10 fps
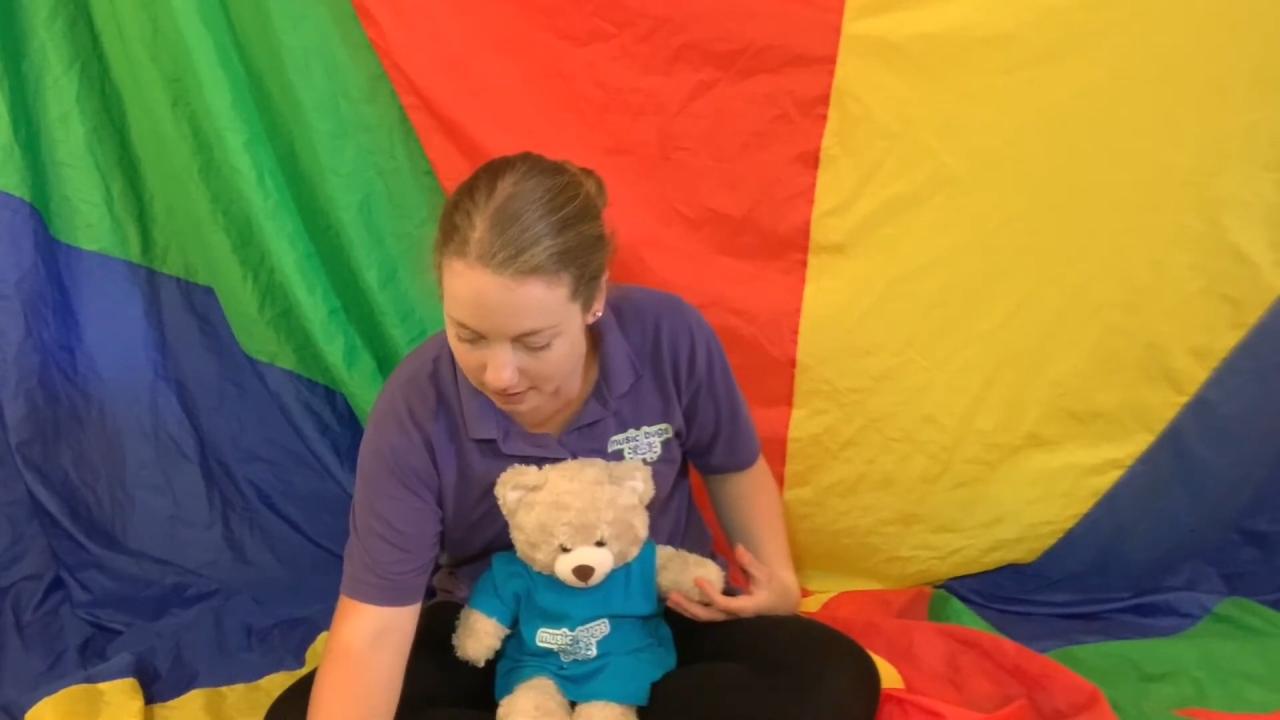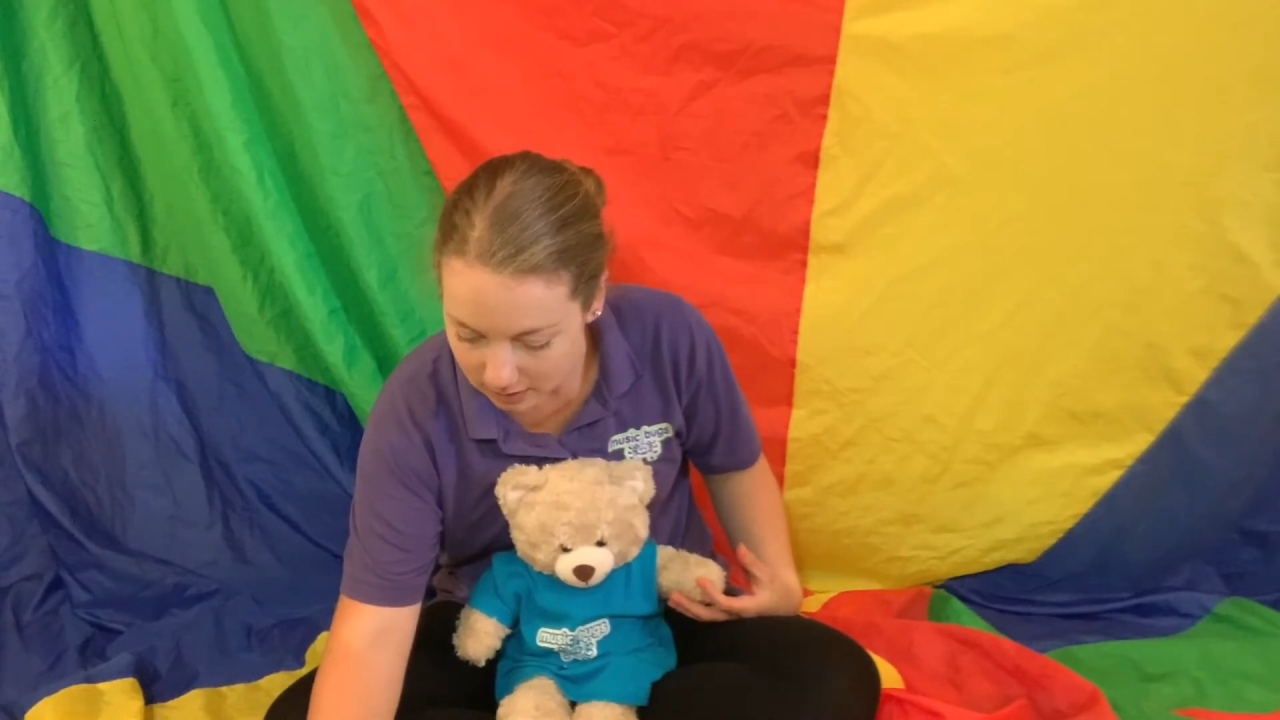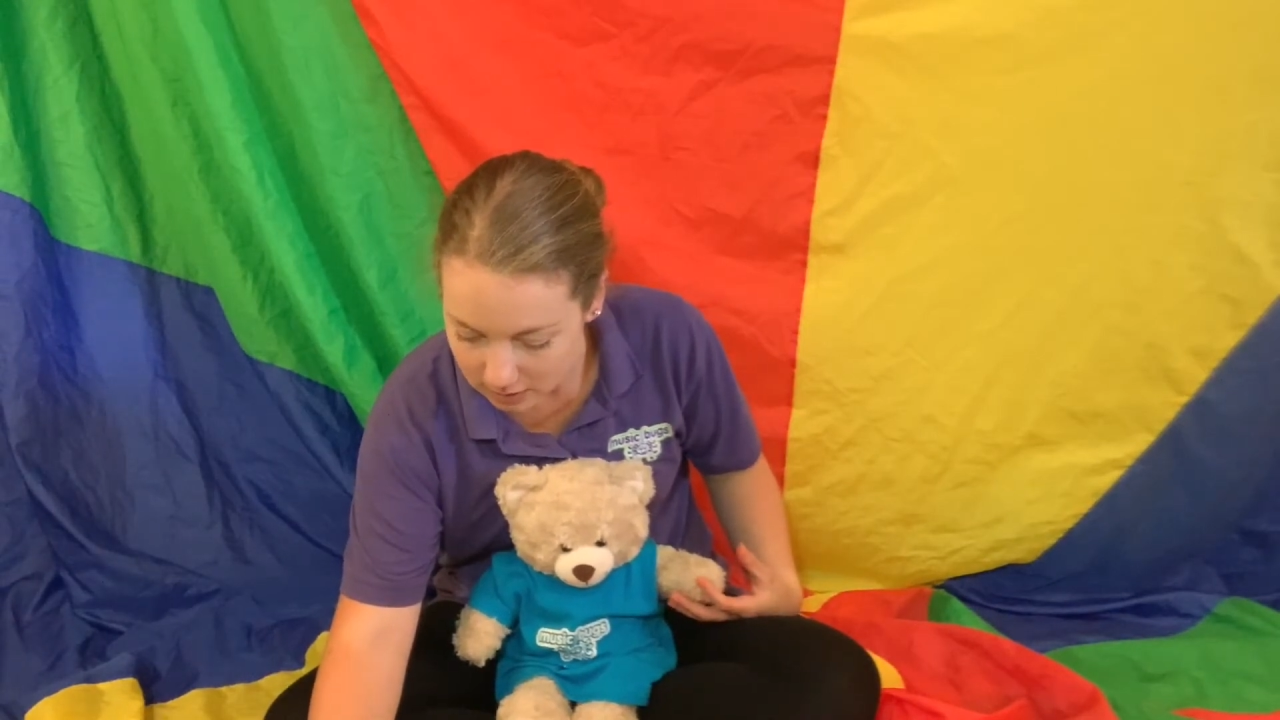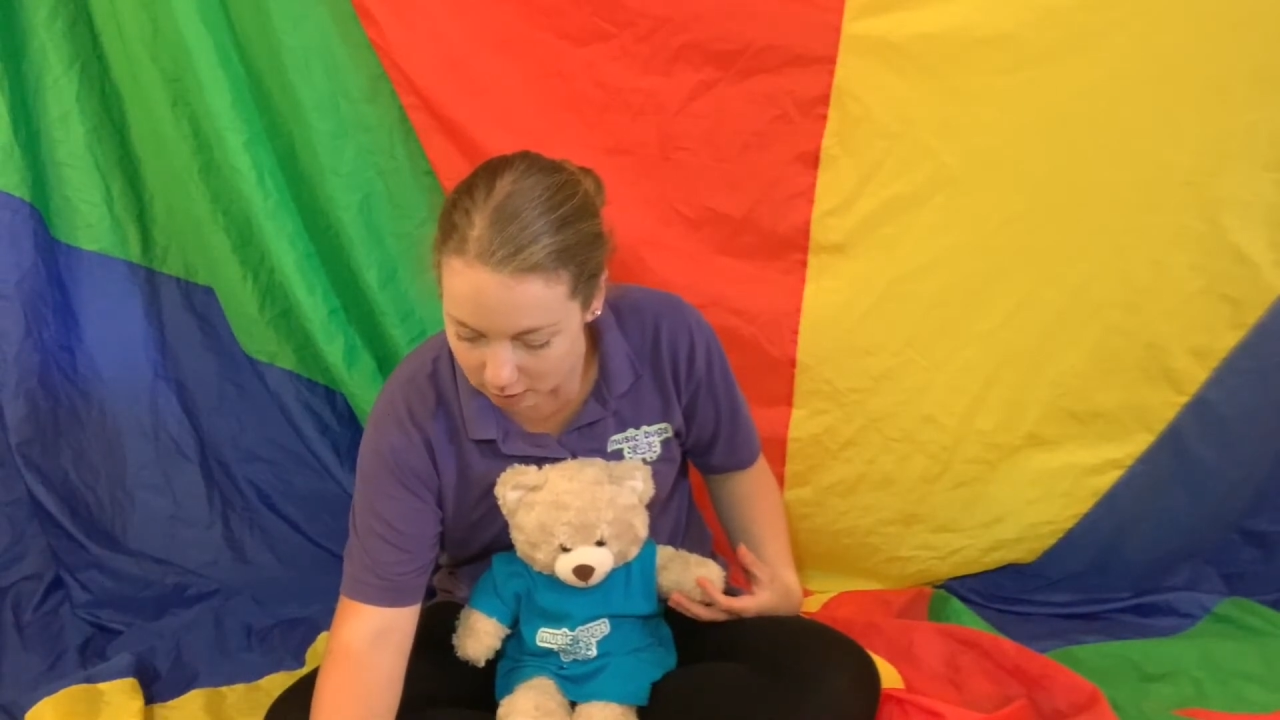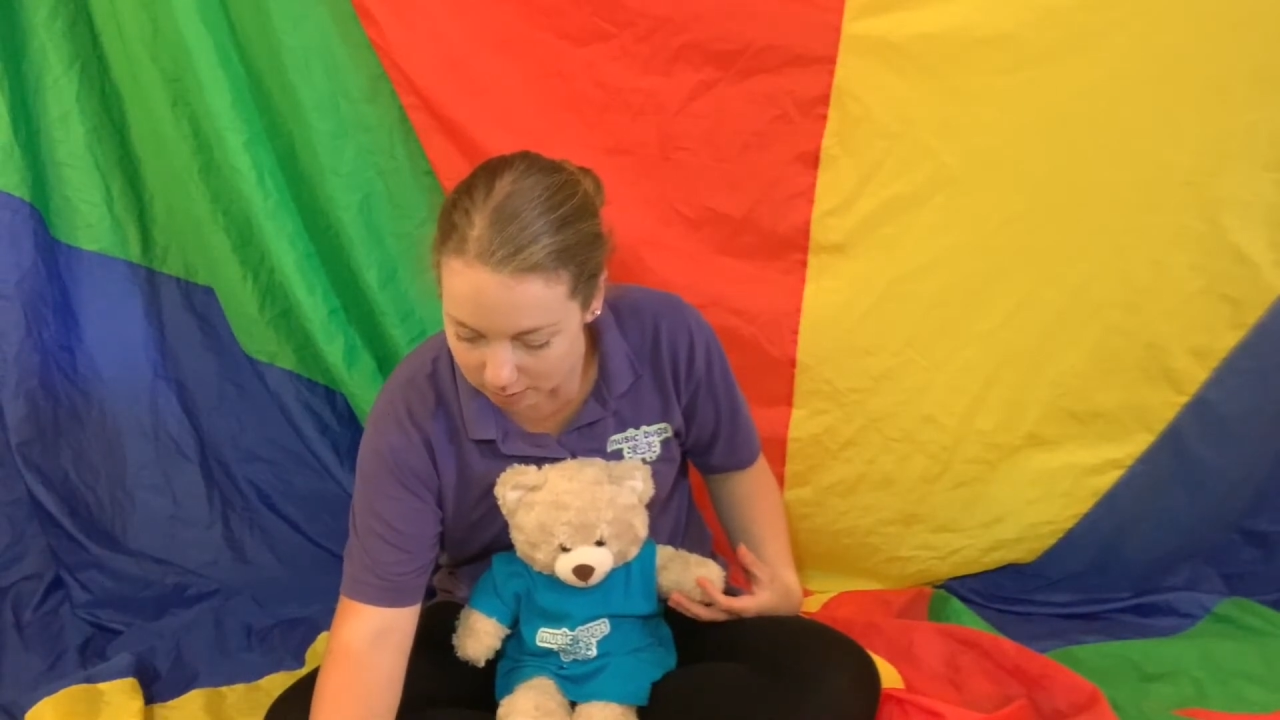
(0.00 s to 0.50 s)

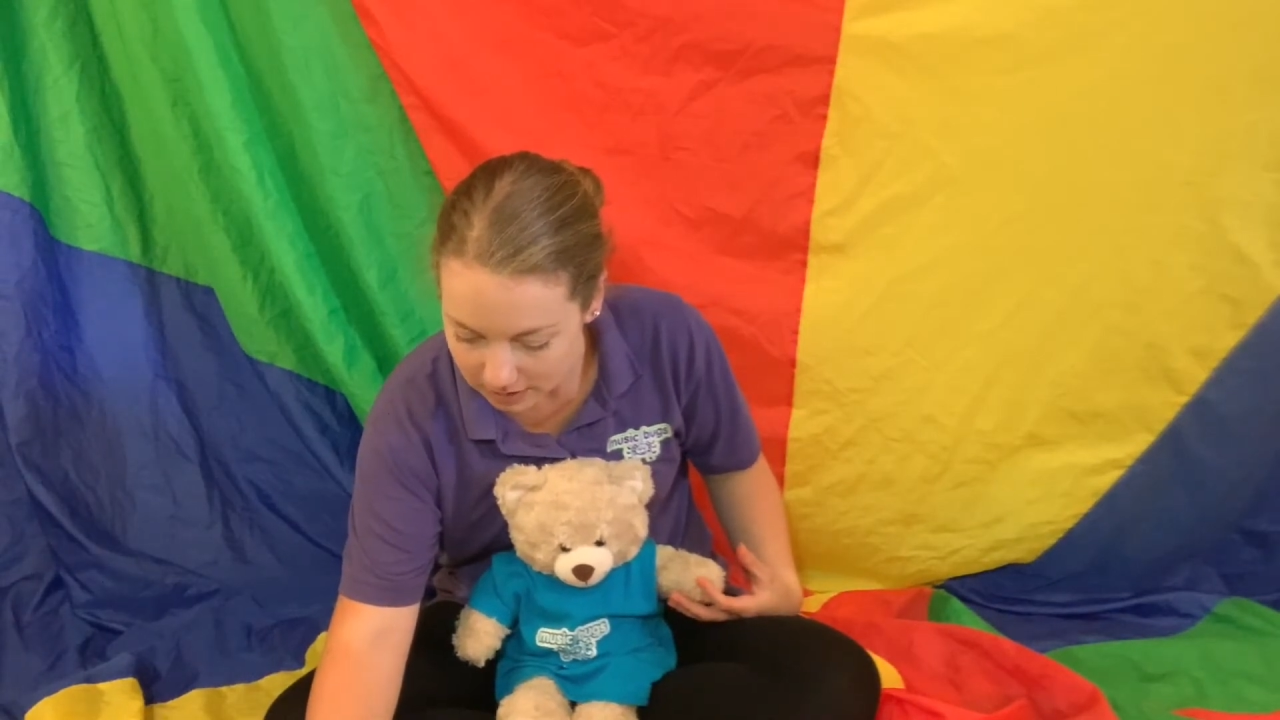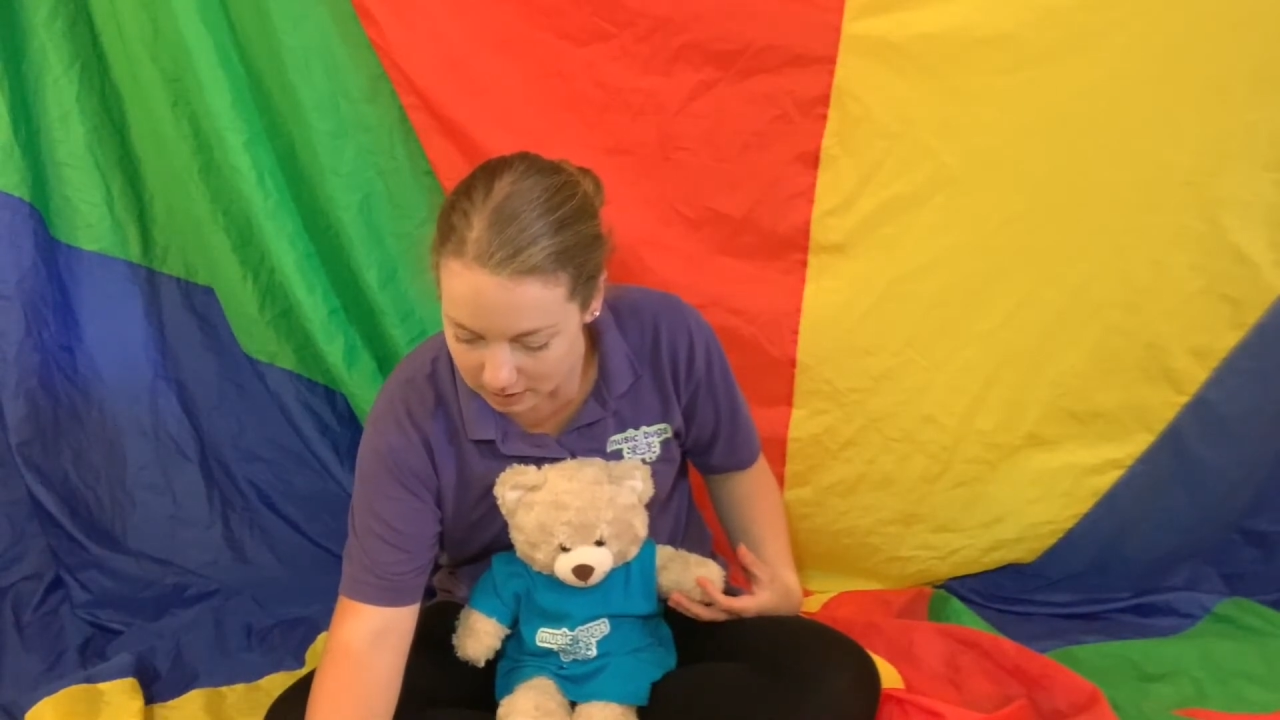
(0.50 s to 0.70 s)
stomping